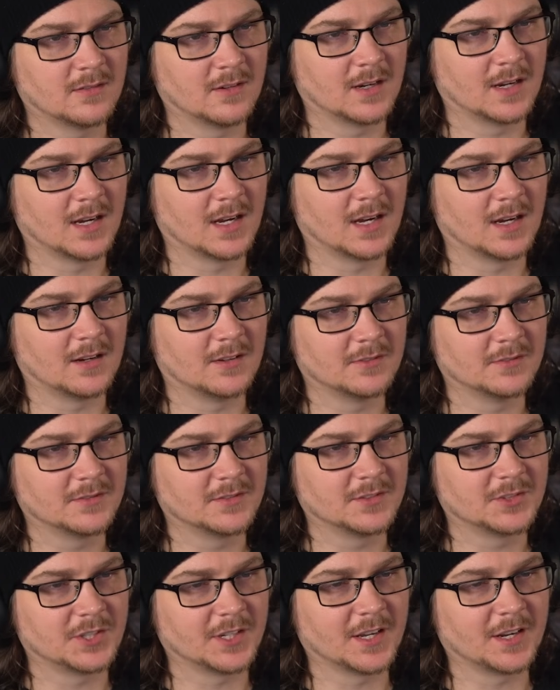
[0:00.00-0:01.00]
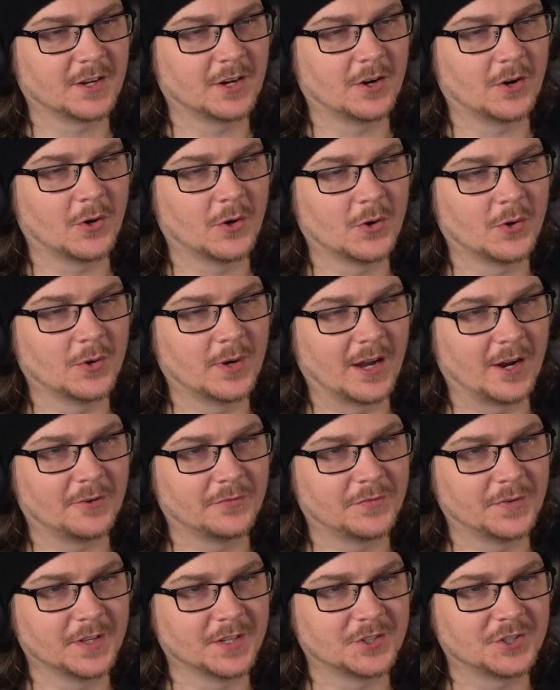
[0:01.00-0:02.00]
Wow, She got a whole
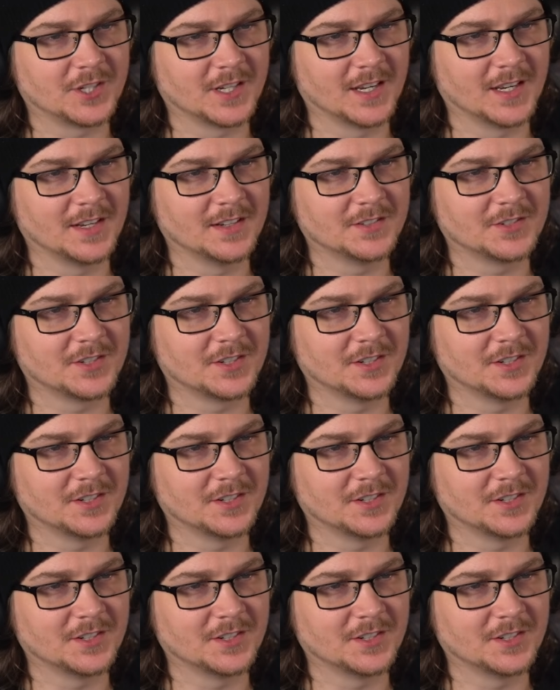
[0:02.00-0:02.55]
outfit change